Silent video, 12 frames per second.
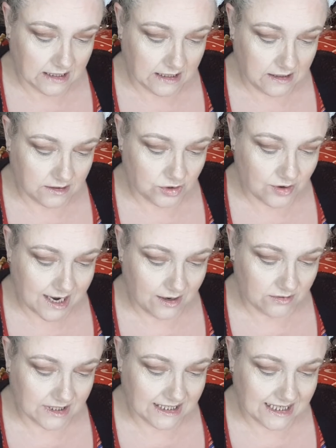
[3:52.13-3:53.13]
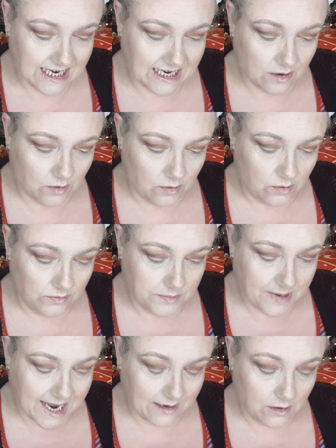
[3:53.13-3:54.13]
and try not to dig all the
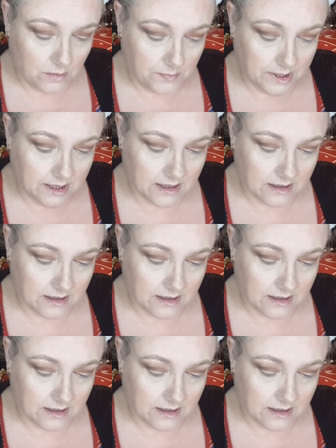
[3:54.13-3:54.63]
pan up.